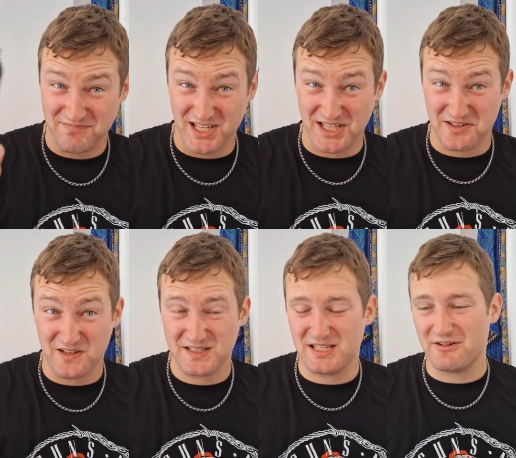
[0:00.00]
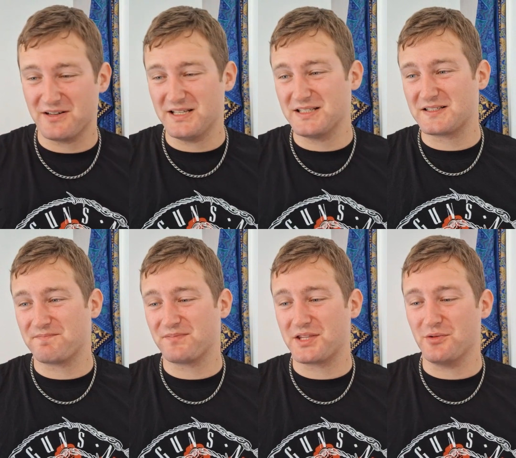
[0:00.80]
Yeah, guys, here it is.
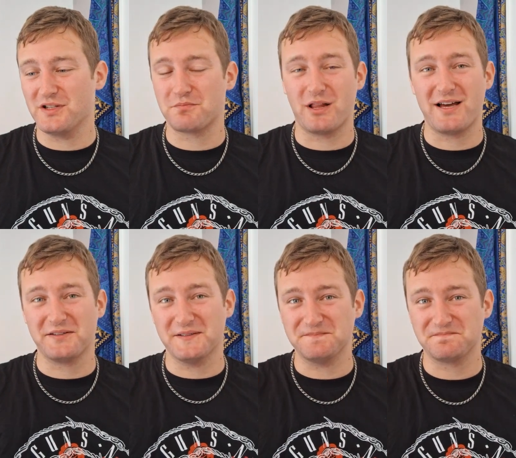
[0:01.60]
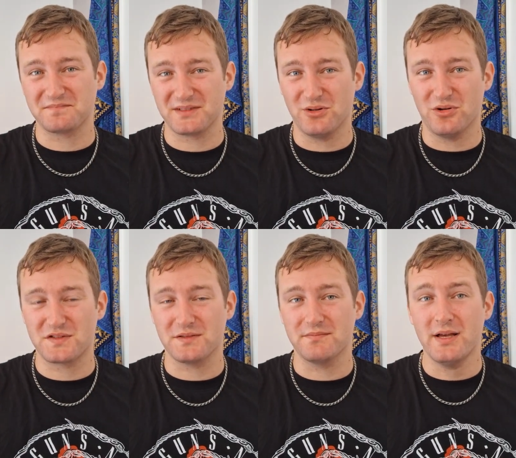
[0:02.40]
Tooheys Platinum.
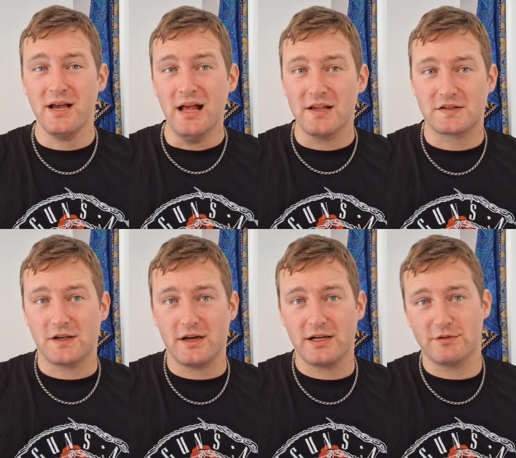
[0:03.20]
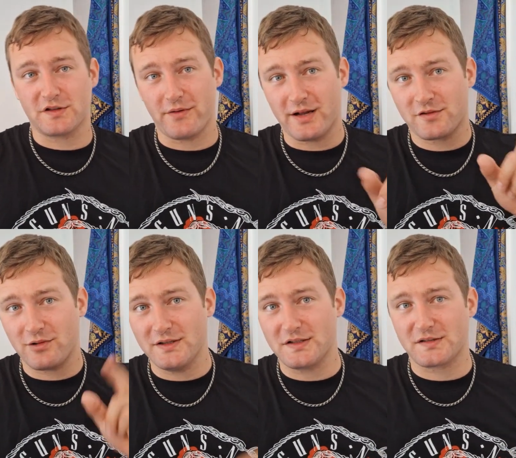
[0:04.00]
Awesome. So it was around
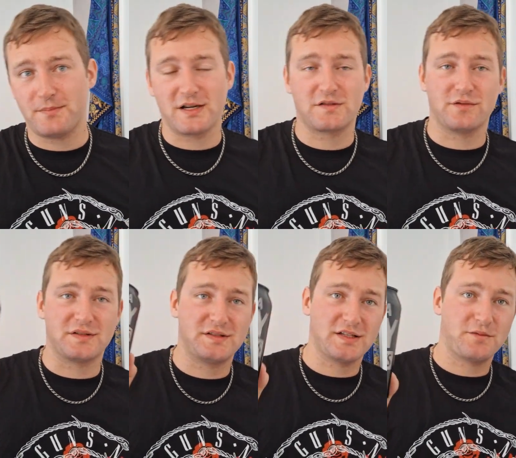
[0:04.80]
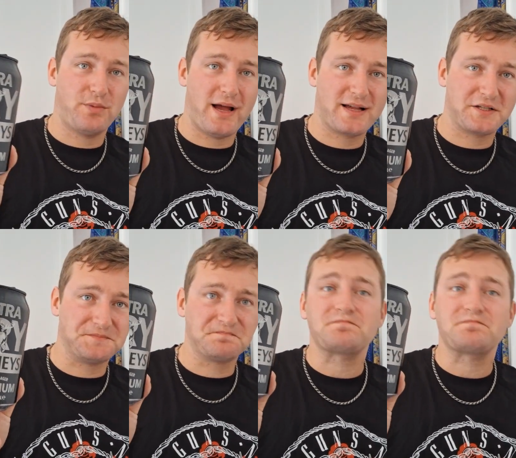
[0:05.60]
26 bucks for a six pack.